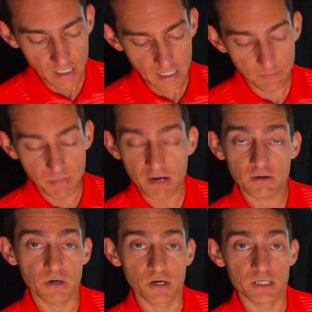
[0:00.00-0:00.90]
Now bear
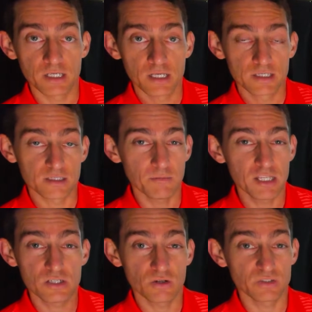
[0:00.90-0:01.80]
in mind, some of
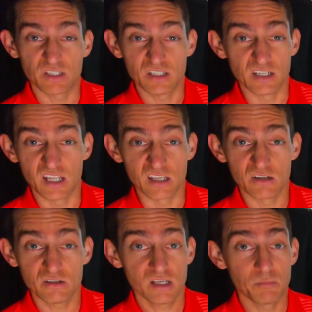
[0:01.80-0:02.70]
these shots I didn't hit
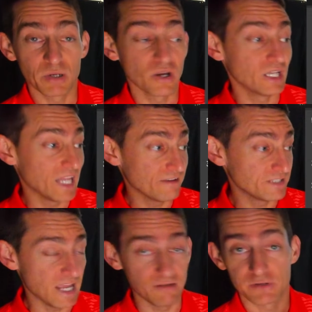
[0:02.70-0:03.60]
good, but I
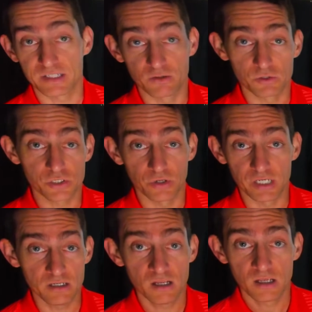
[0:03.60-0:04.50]
left every single shot
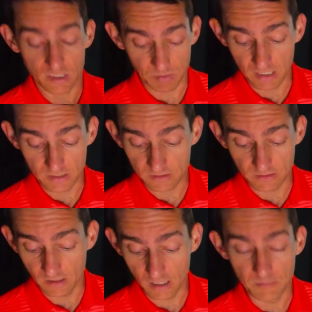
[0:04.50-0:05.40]
in just because
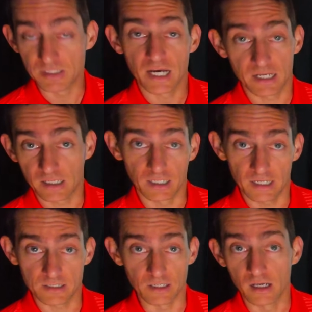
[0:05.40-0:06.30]
I'm data
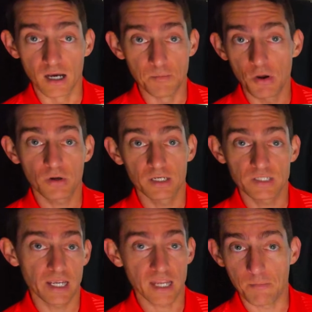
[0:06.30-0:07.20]
collecting. I'm not going to
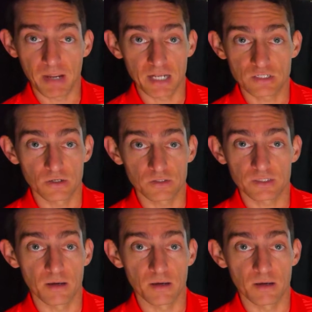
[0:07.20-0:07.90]
take out bad shots.